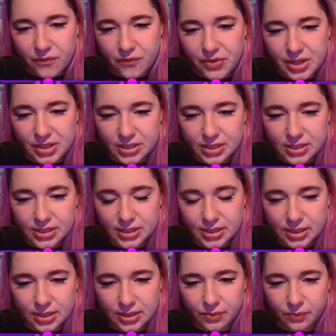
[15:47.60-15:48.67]

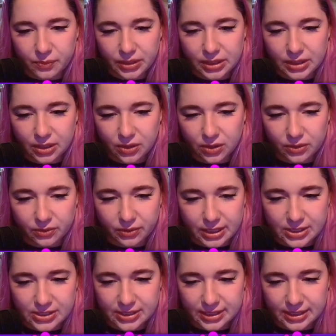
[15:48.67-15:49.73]
fits with the
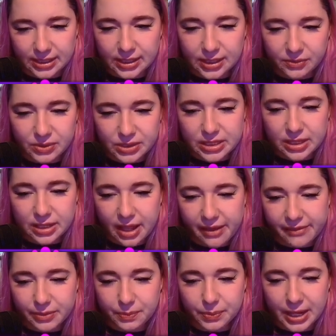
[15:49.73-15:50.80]
coloration. Here we still
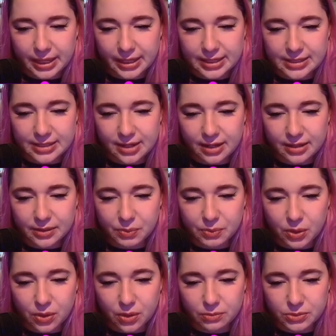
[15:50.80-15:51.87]
have the black inside the
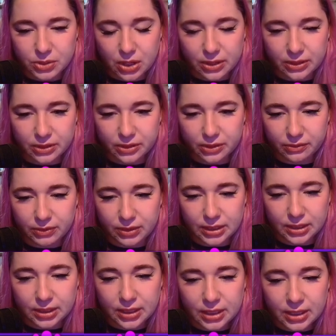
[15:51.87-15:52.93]
palms, under the
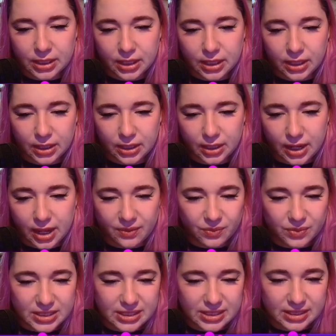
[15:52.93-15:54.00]
feet, and
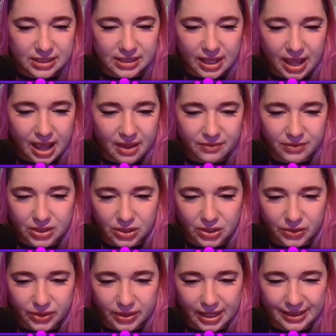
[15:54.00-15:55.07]
we still have it
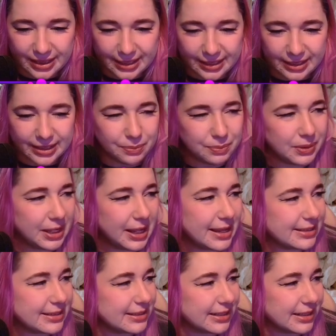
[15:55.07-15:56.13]
look a little
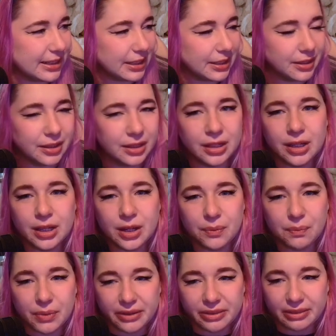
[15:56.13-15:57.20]
plasticky,
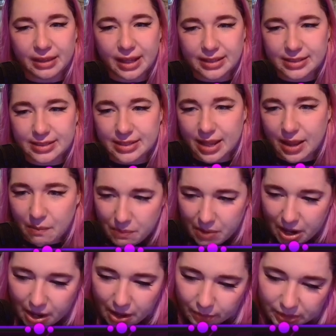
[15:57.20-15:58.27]
but that's
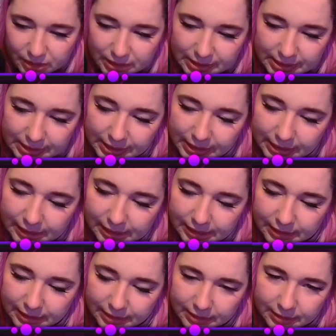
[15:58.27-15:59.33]
about
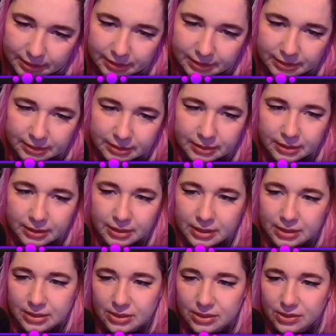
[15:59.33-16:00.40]
it.
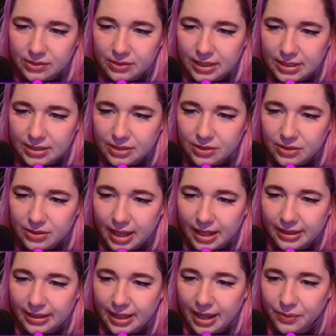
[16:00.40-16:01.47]
So let's look
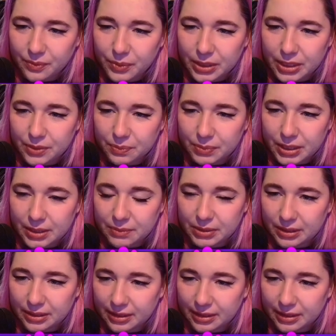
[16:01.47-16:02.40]
at that weird baby